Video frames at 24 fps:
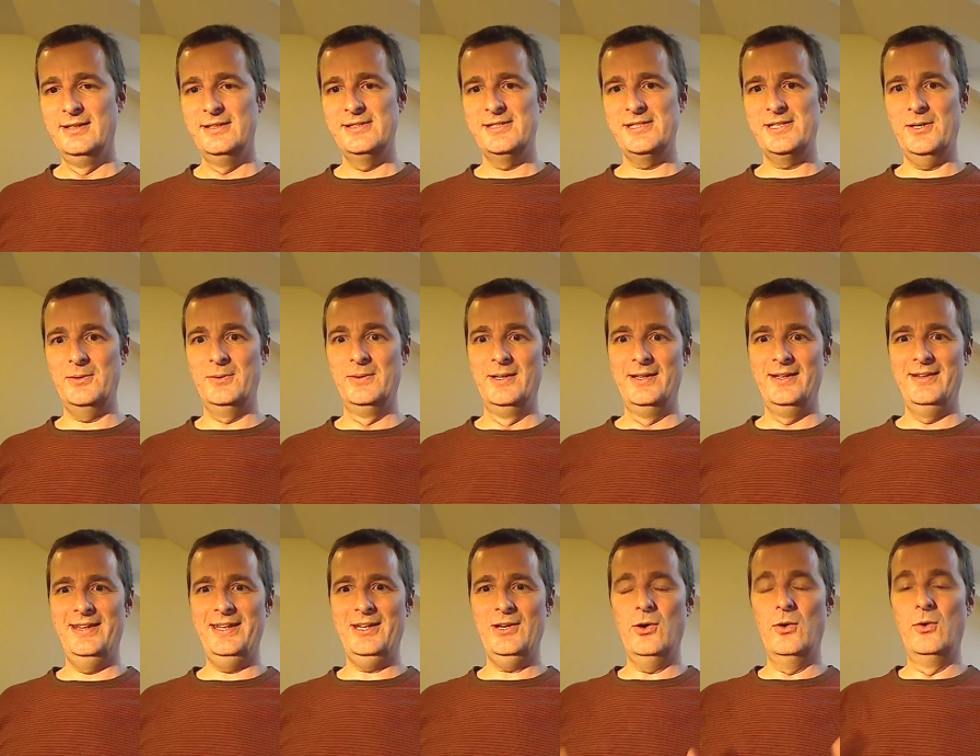So
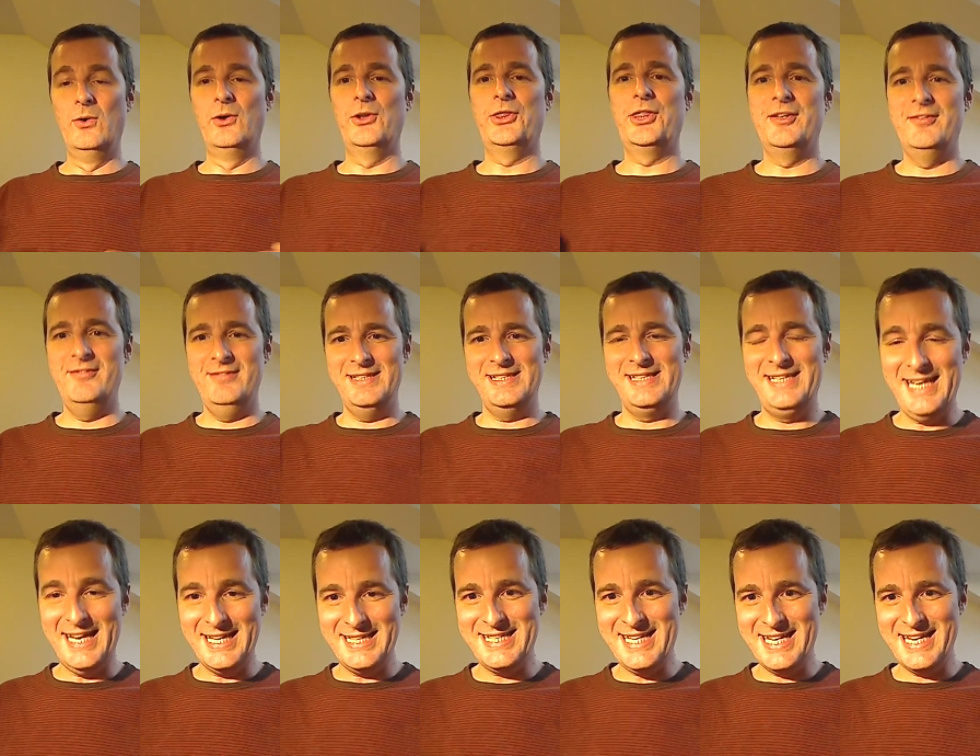the author is
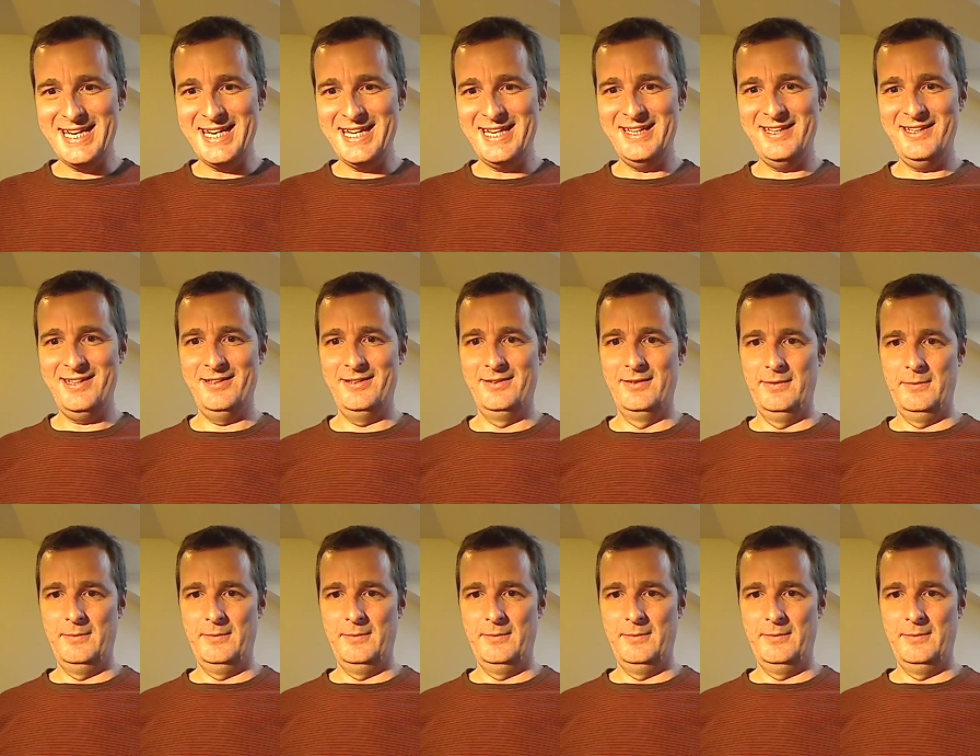getting